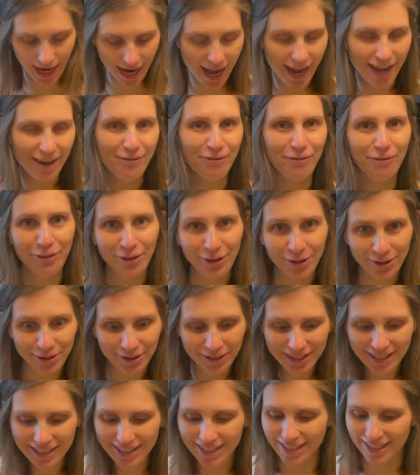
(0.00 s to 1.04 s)
add
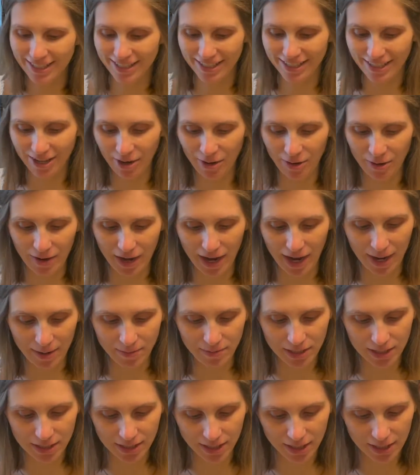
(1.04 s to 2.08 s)
fruit, so I'm
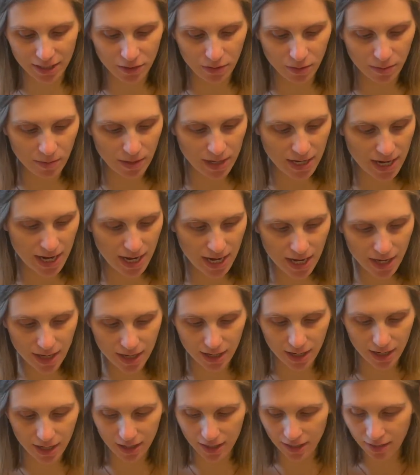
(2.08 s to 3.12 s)
just gonna do a
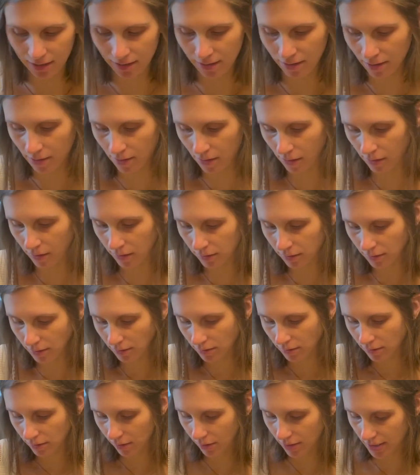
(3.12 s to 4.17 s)
banana.
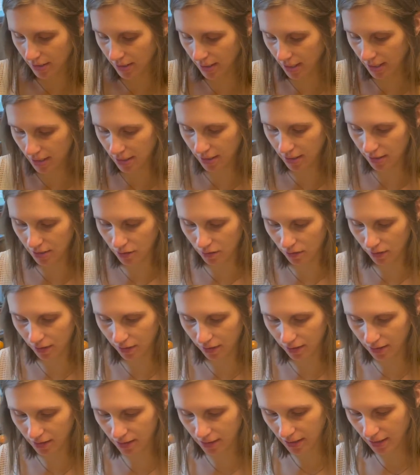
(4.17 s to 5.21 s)
I just like to do a
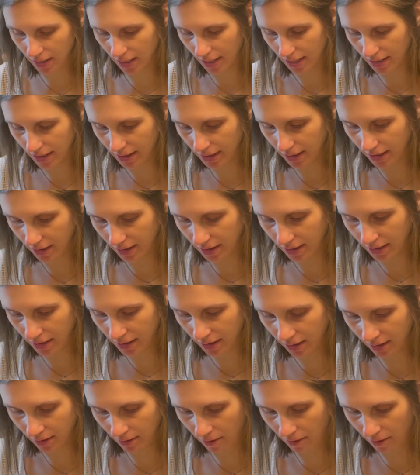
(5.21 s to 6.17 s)
little slices.